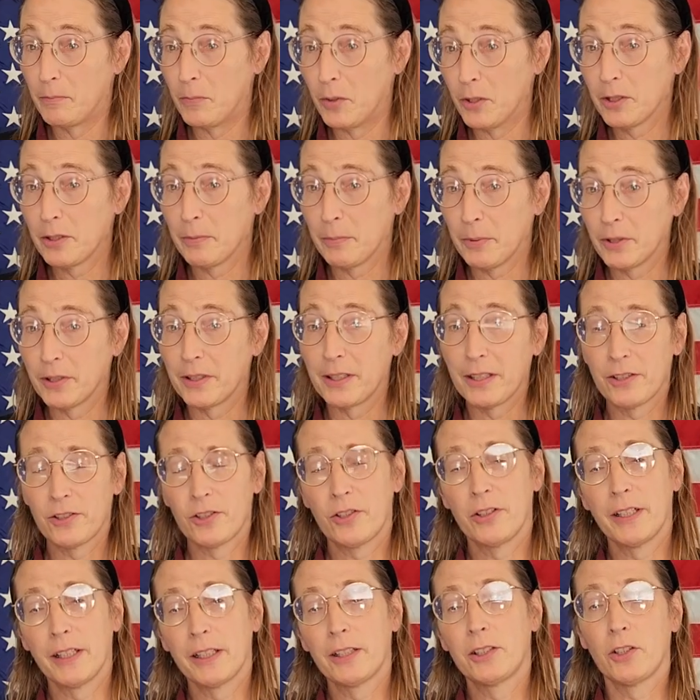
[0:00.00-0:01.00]
multiple
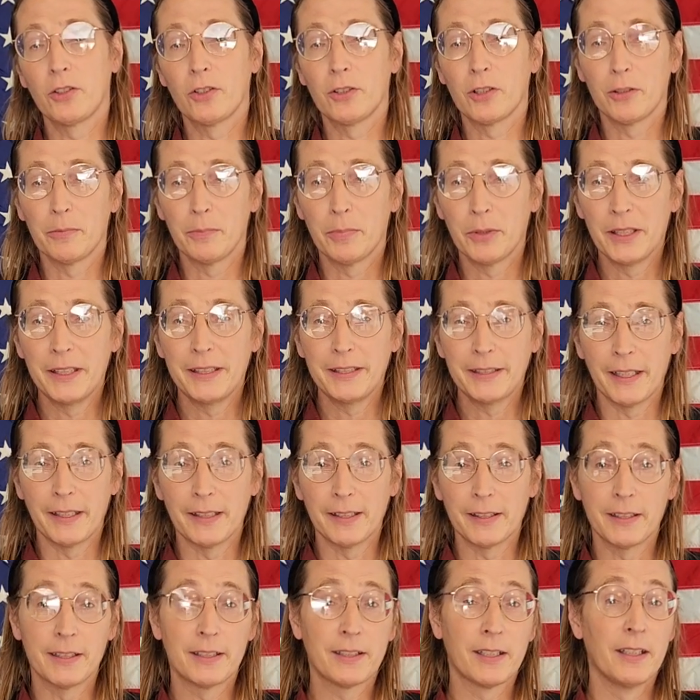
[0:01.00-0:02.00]
districts or
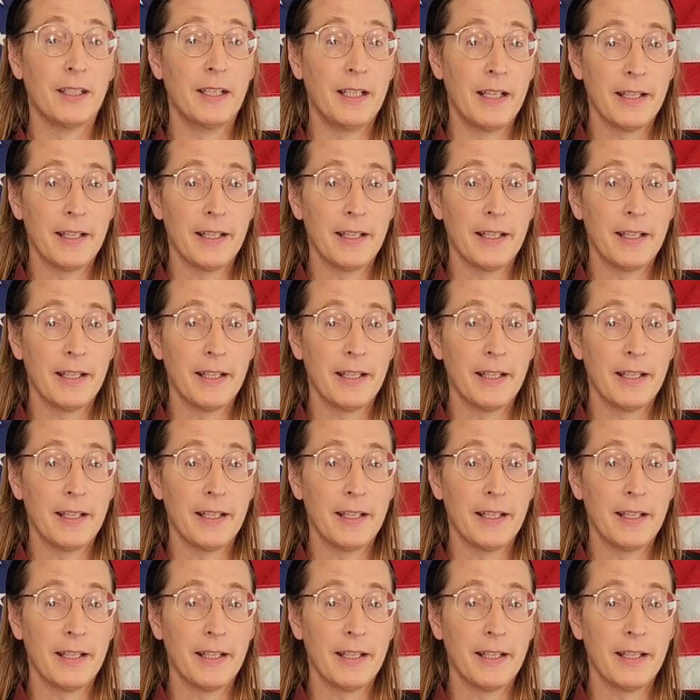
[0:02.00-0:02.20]
precincts,